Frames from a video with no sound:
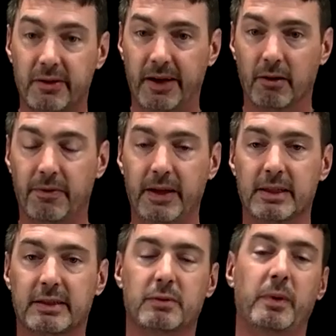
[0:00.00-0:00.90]
here at
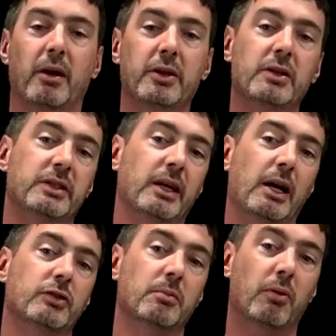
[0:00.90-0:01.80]
Venus, we are using
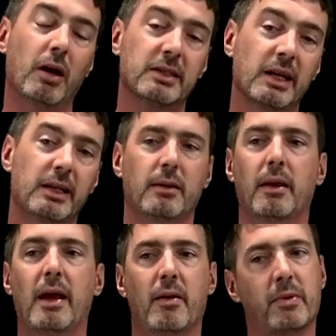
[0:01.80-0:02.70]
hydrogen peroxide.
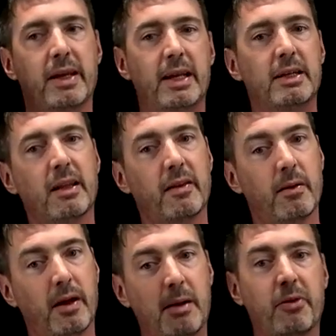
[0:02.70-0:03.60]
When I get into the
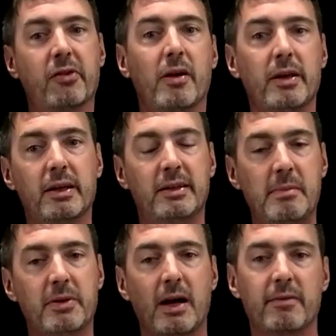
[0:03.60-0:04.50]
hypersonic deep
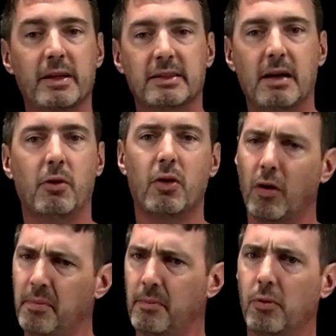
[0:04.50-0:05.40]
dive next time, I'll go a
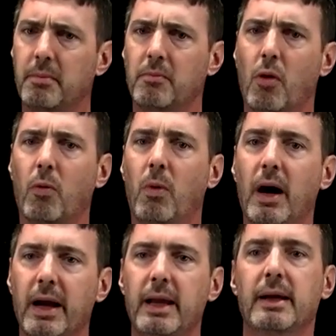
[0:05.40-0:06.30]
little bit more
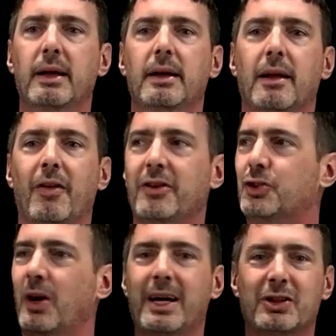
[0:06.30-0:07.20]
why. This
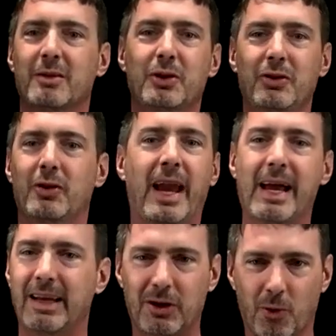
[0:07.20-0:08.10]
drag term you
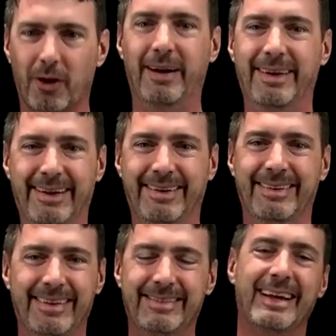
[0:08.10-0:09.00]
can't ignore
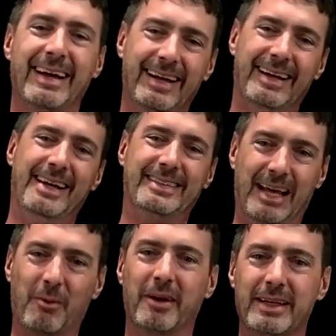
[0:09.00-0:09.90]
is kind
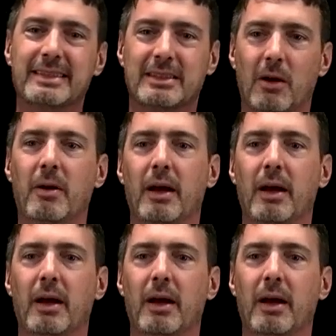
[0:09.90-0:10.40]
of where it is. So